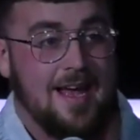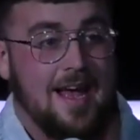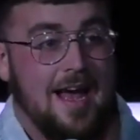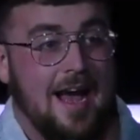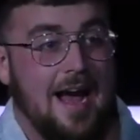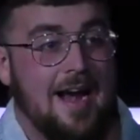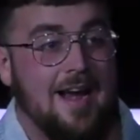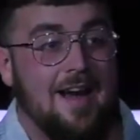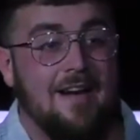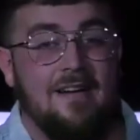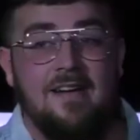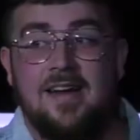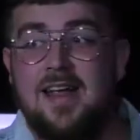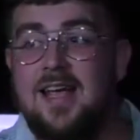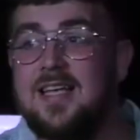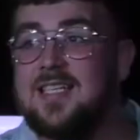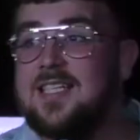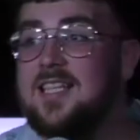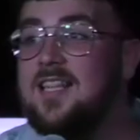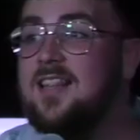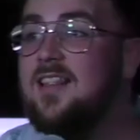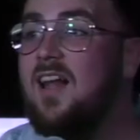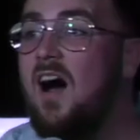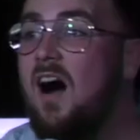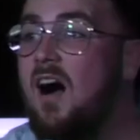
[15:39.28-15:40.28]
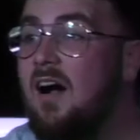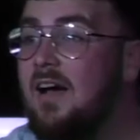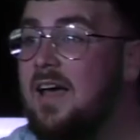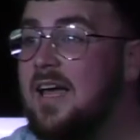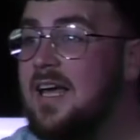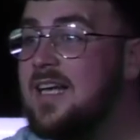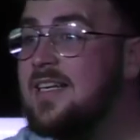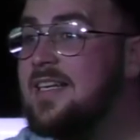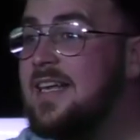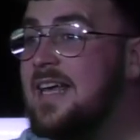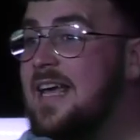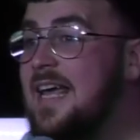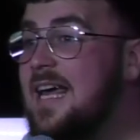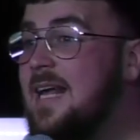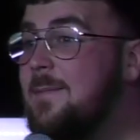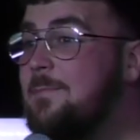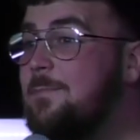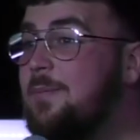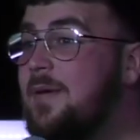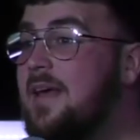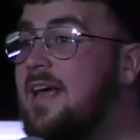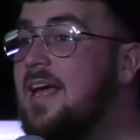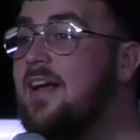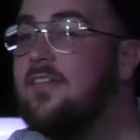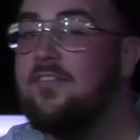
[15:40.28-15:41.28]
And there he is longing to eat
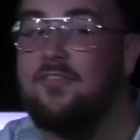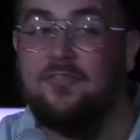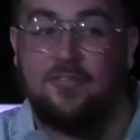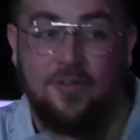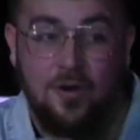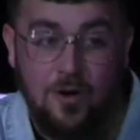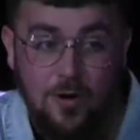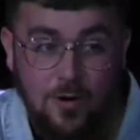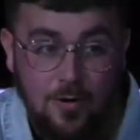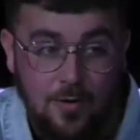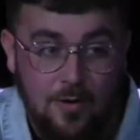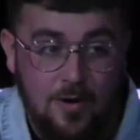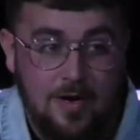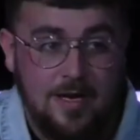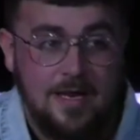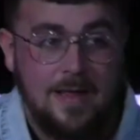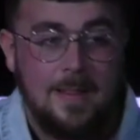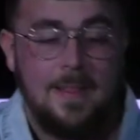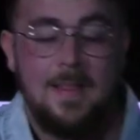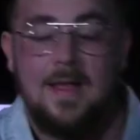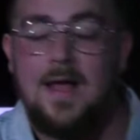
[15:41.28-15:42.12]
pig food,